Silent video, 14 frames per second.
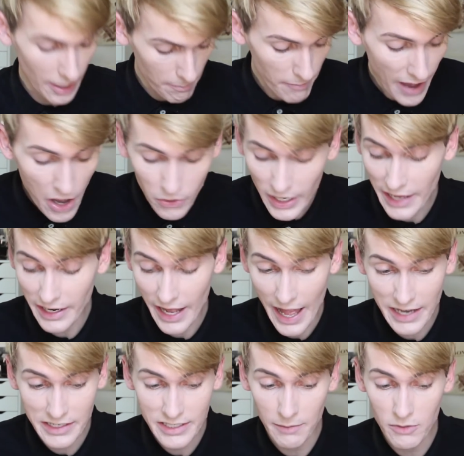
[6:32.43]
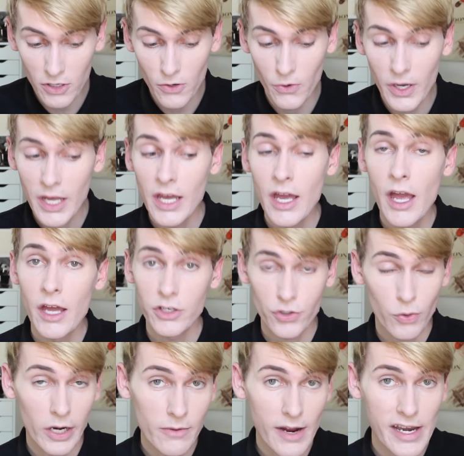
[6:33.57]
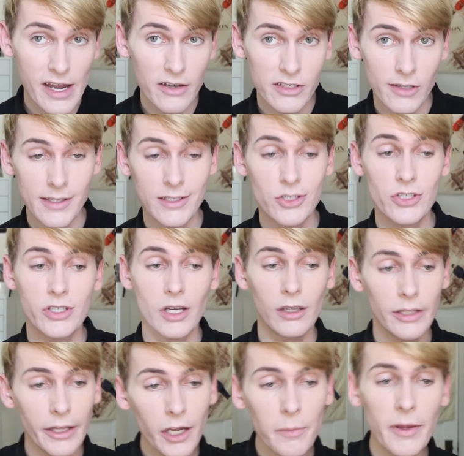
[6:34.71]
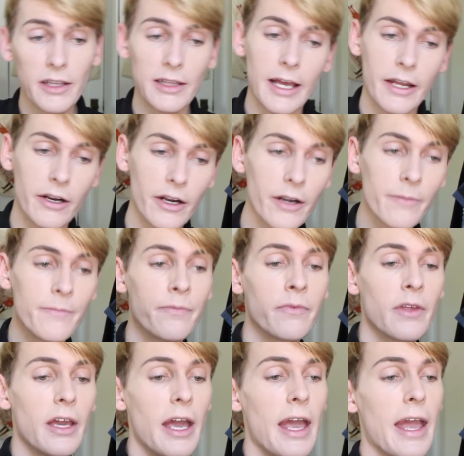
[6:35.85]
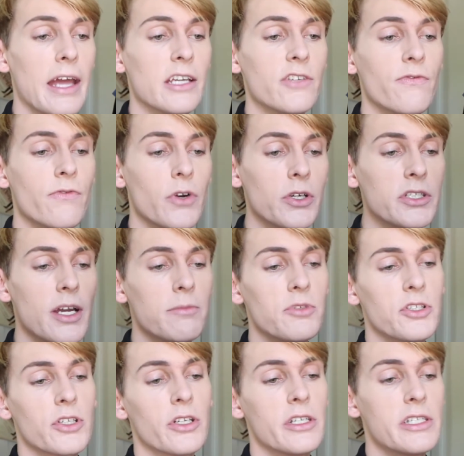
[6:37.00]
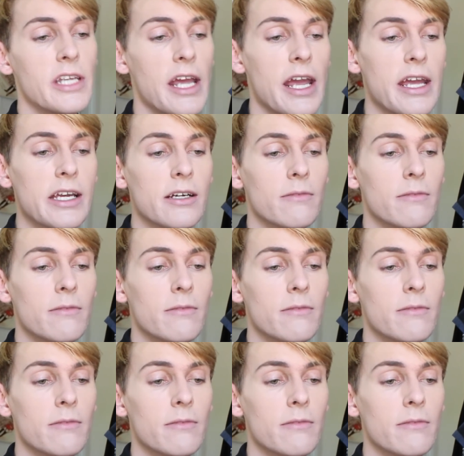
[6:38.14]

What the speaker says: at an NW20 right now, so this is just a little bit lighter. And first, I'm just going to take